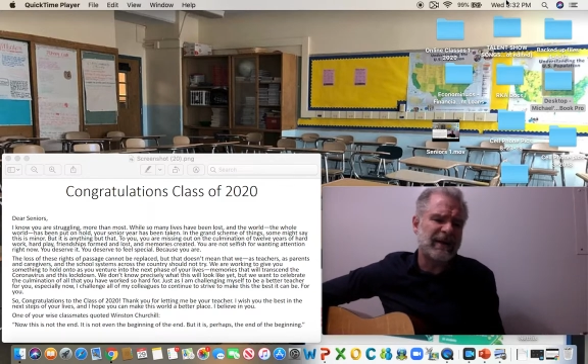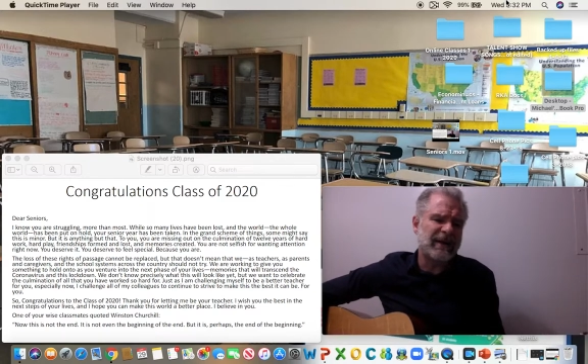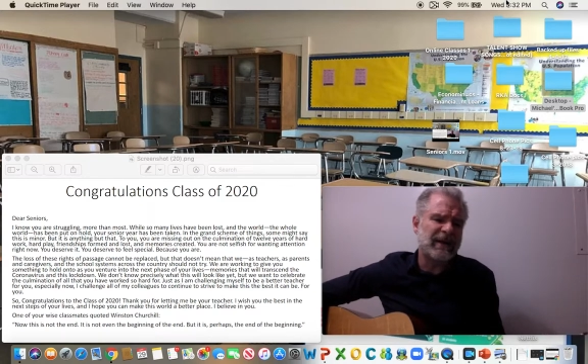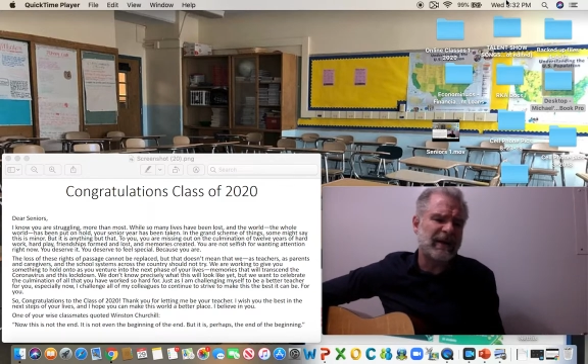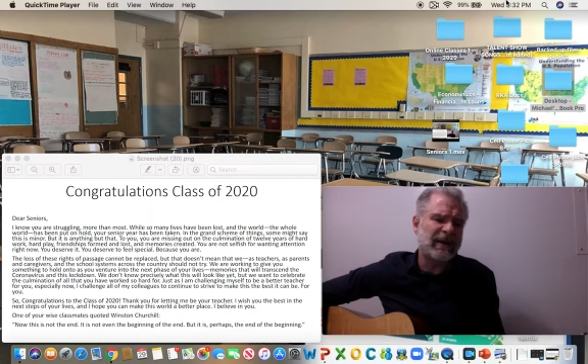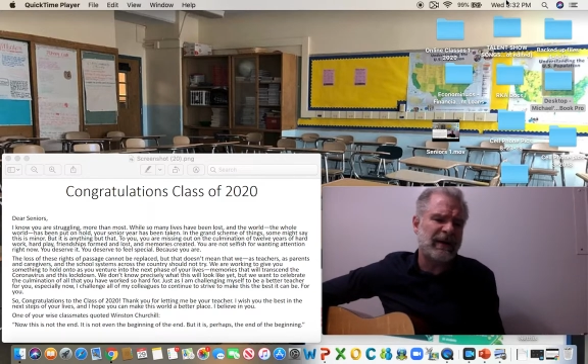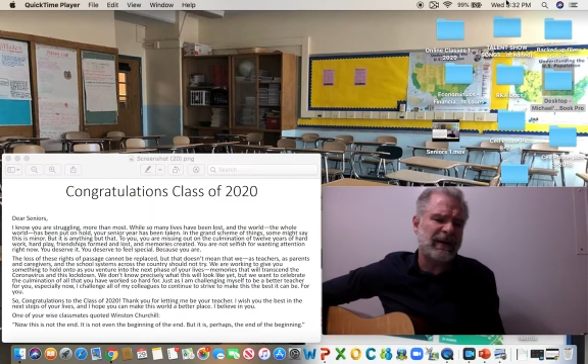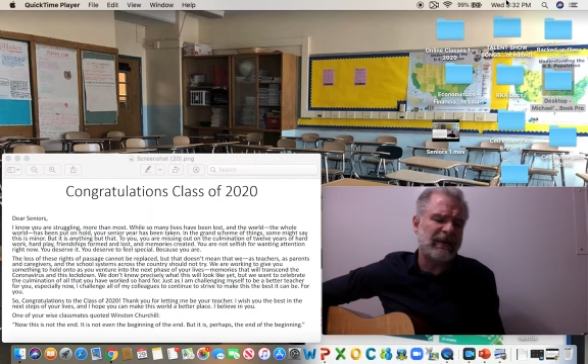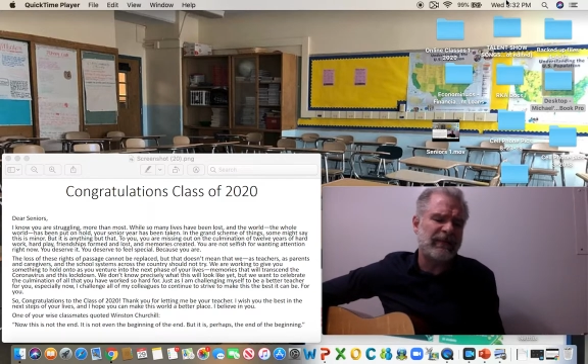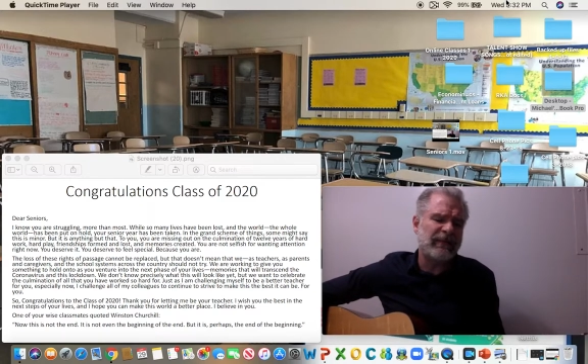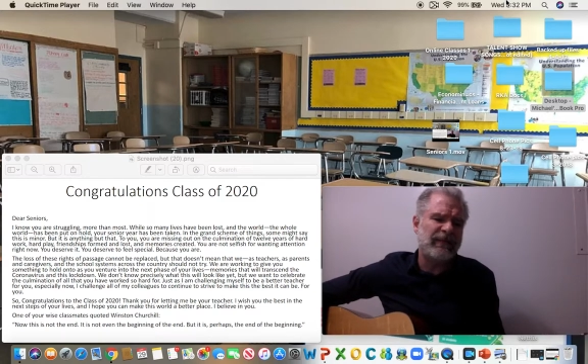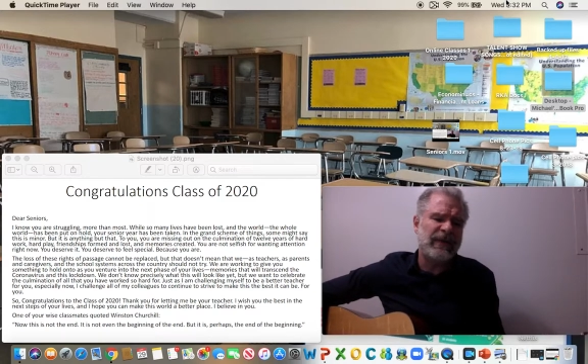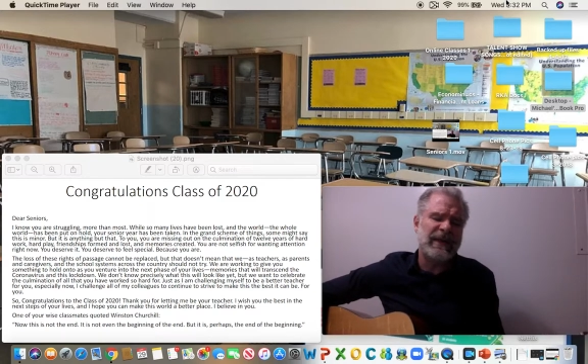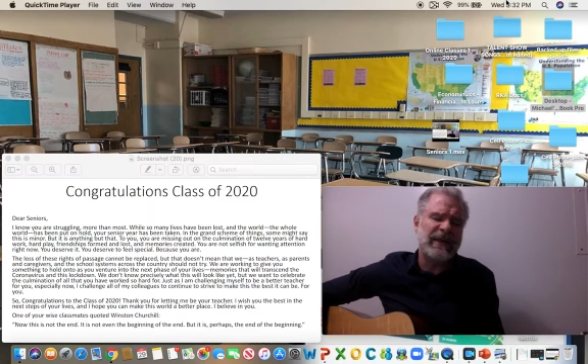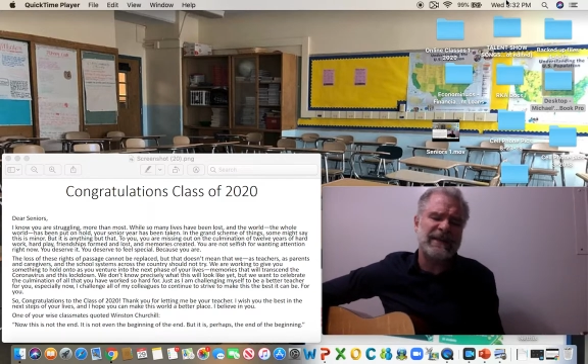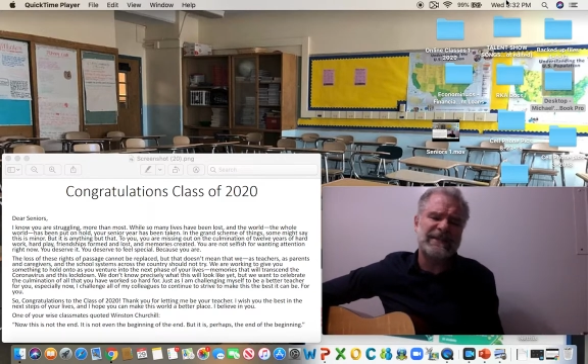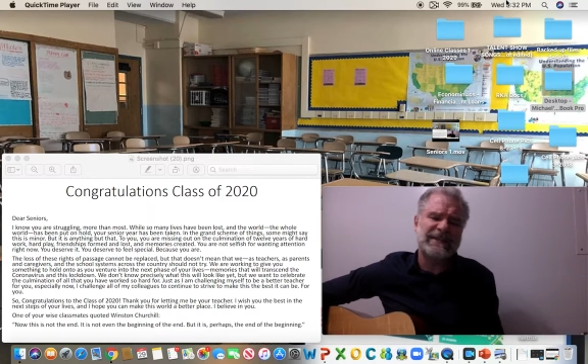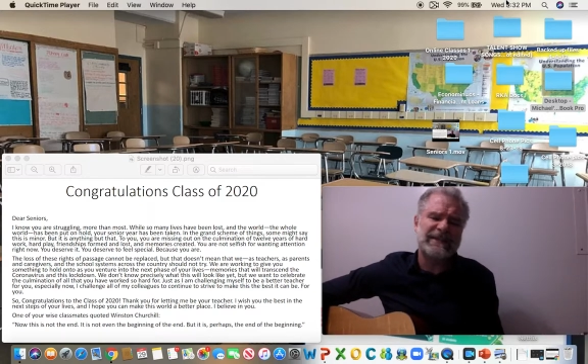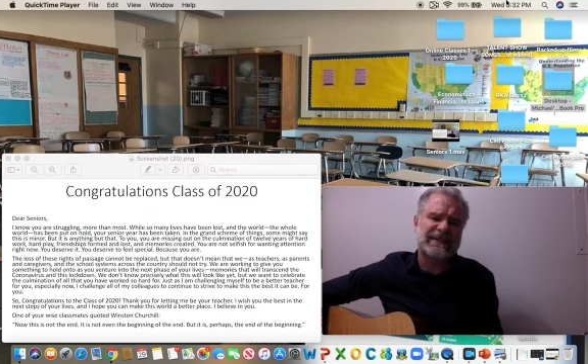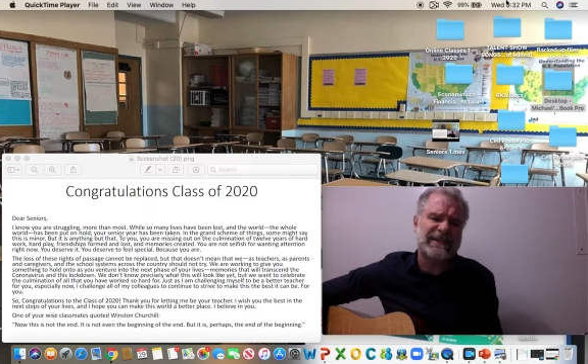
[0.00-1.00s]
of
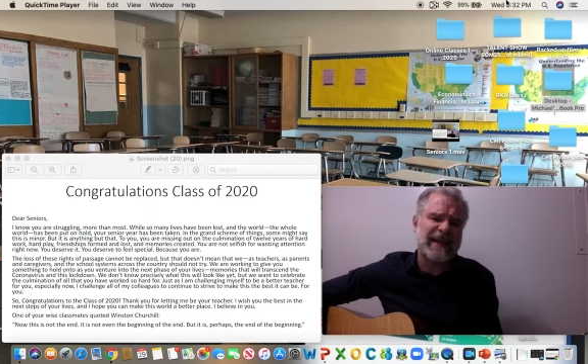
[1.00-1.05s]
this